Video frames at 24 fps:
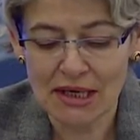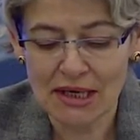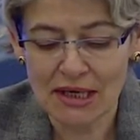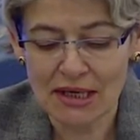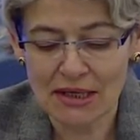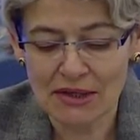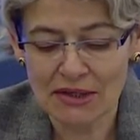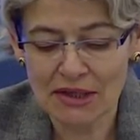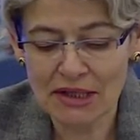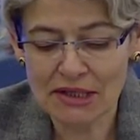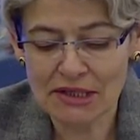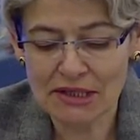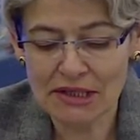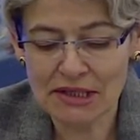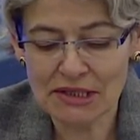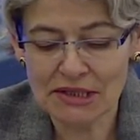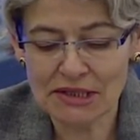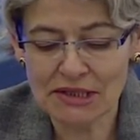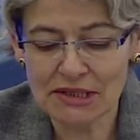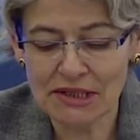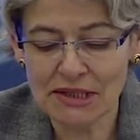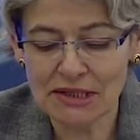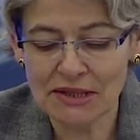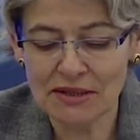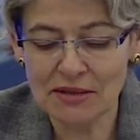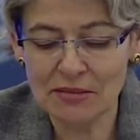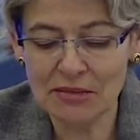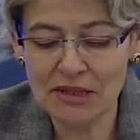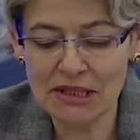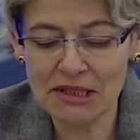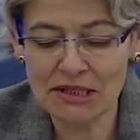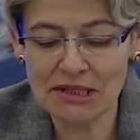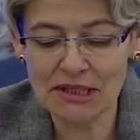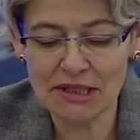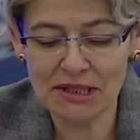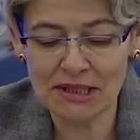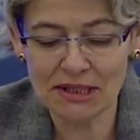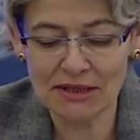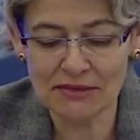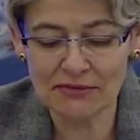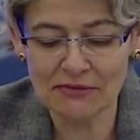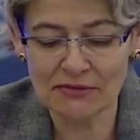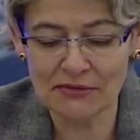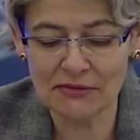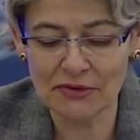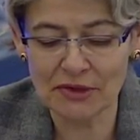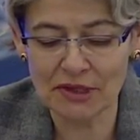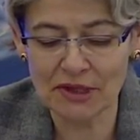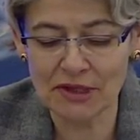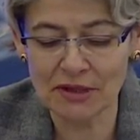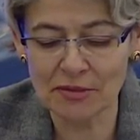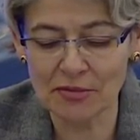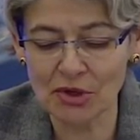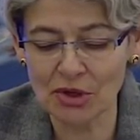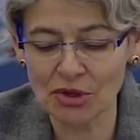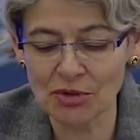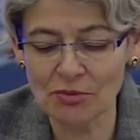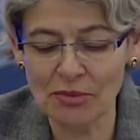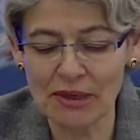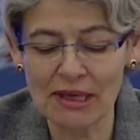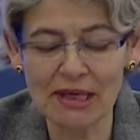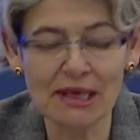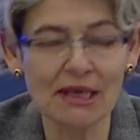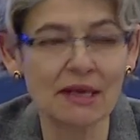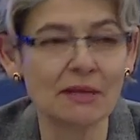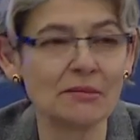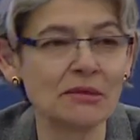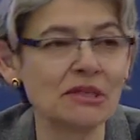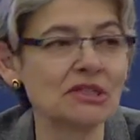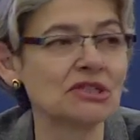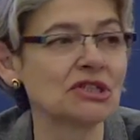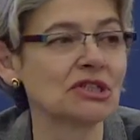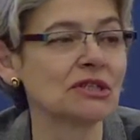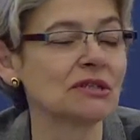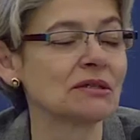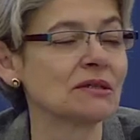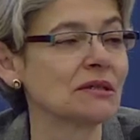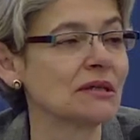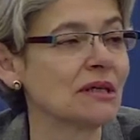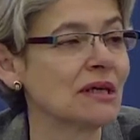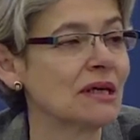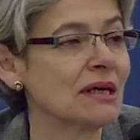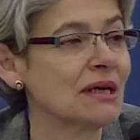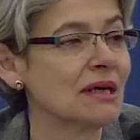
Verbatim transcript: Uh, this is uh, the meeting of uh, the Broadband Commission